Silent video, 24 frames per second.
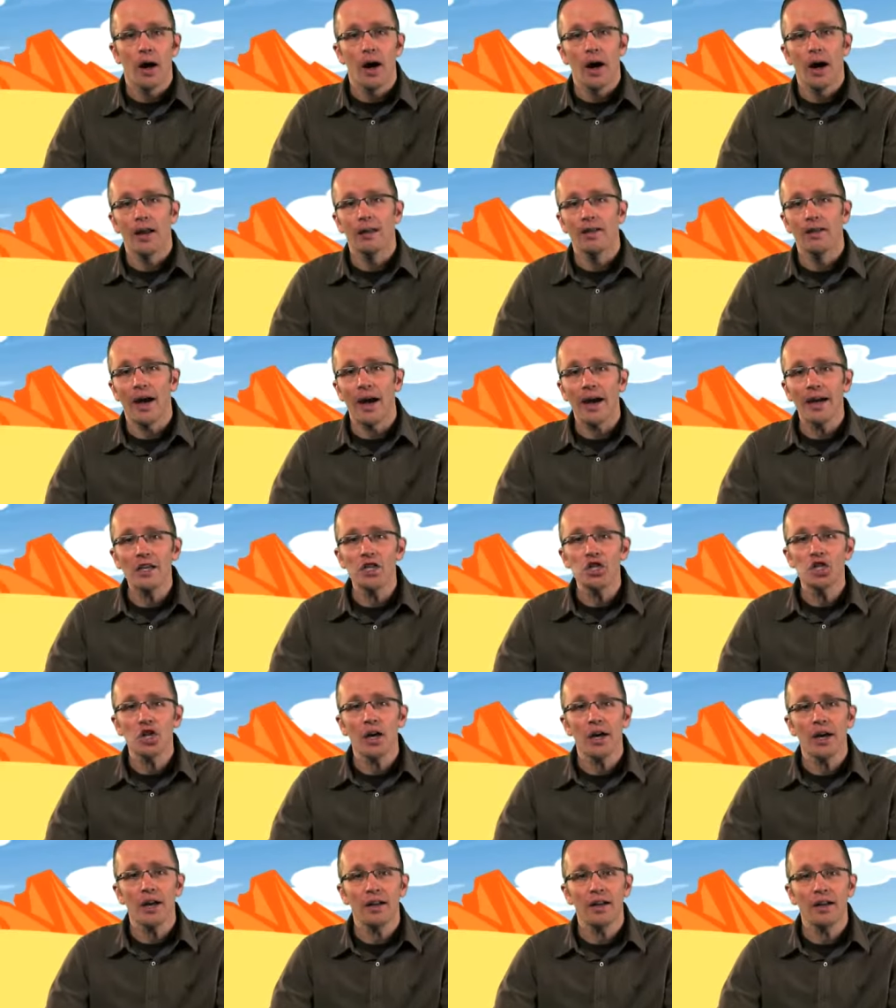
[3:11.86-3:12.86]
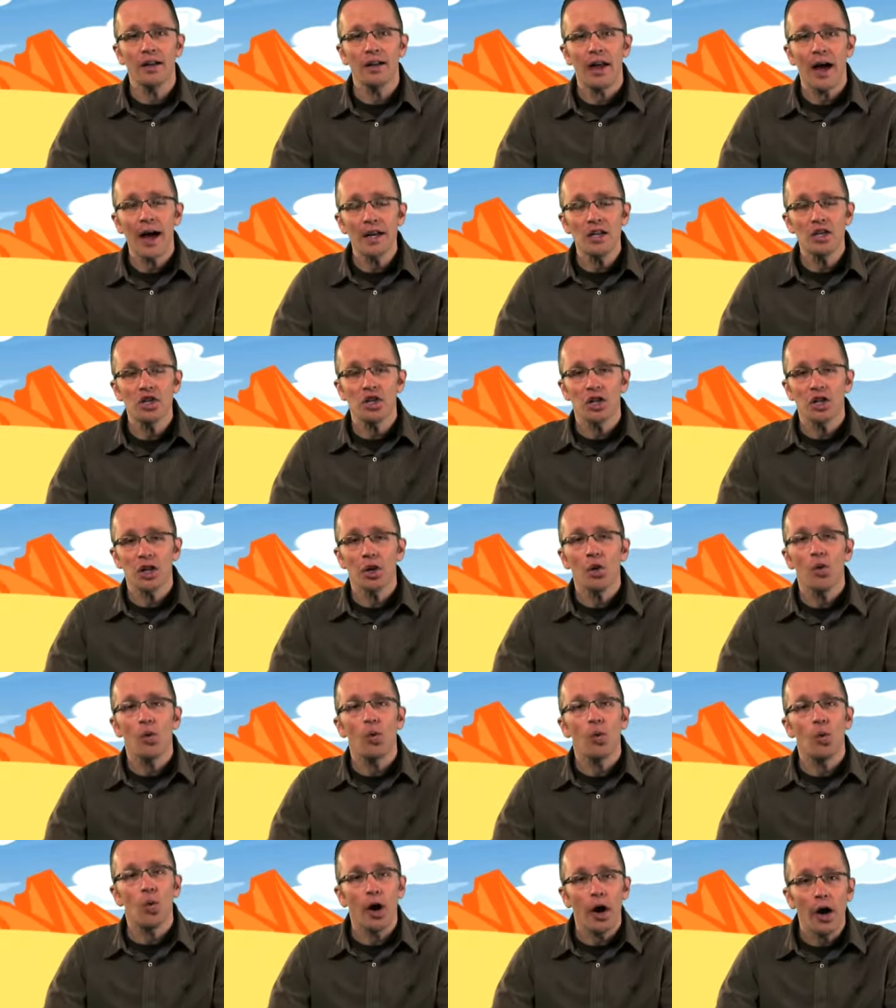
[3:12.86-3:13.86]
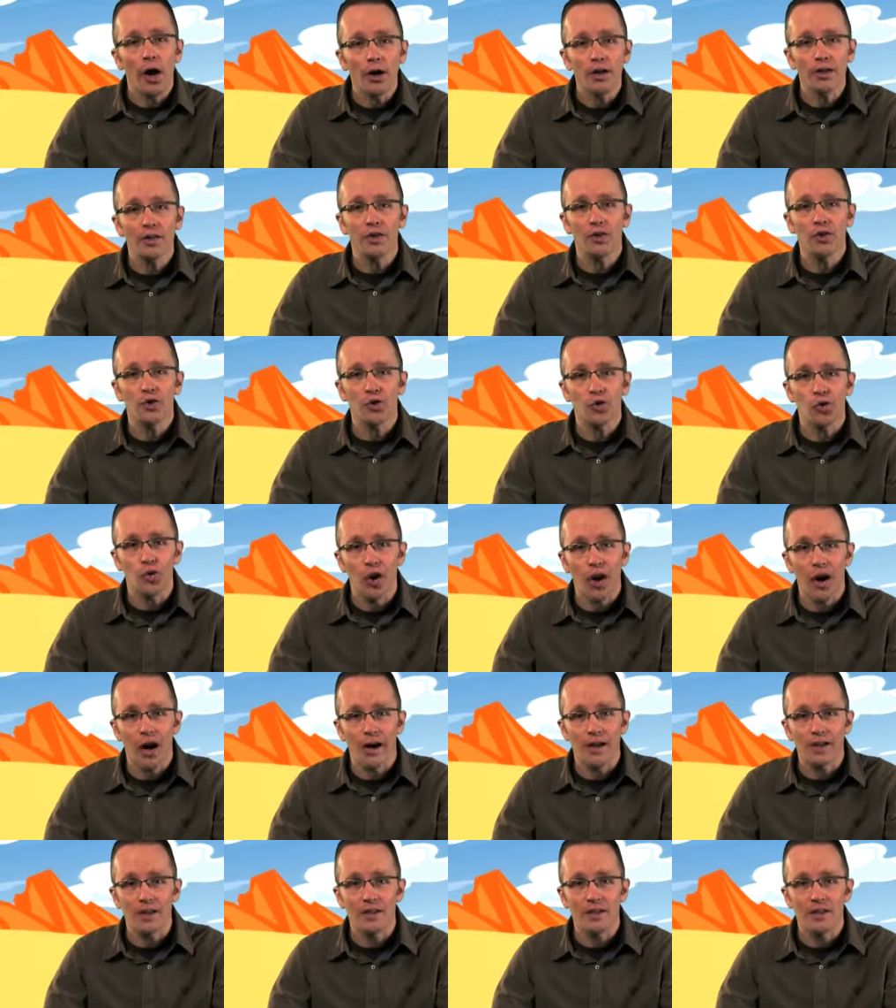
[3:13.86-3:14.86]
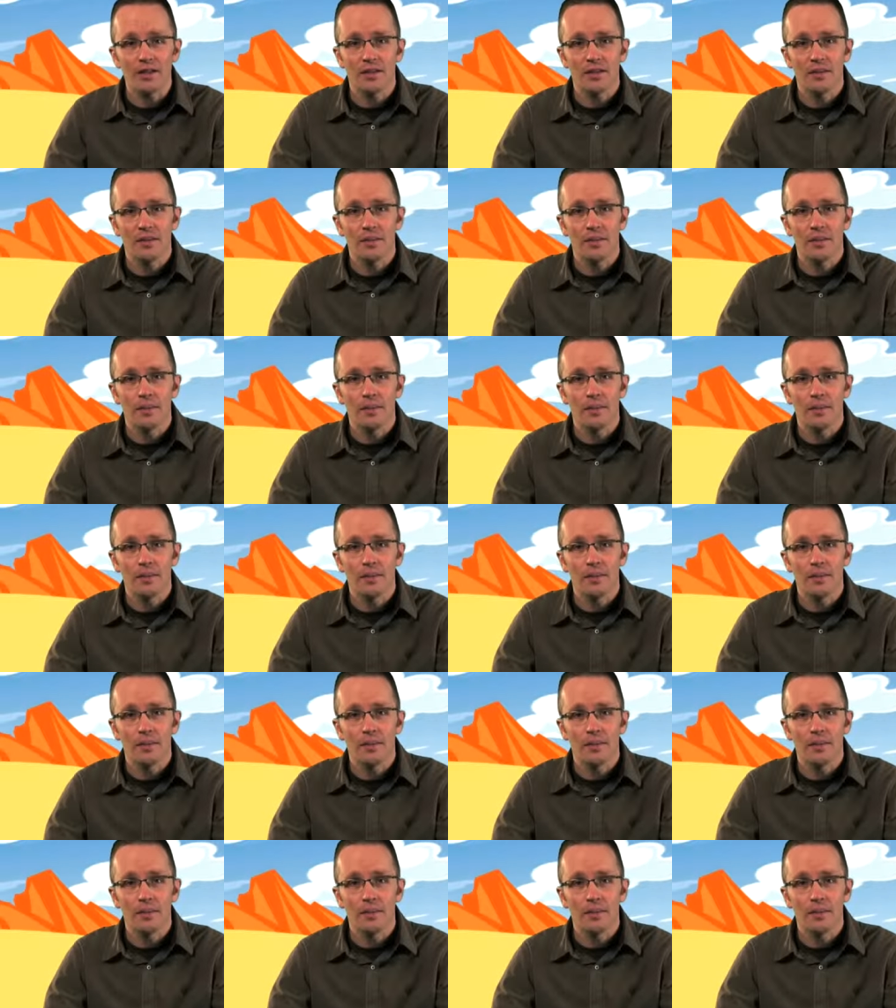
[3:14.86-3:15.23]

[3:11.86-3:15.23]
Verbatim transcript: Elijah and Elisha walked across.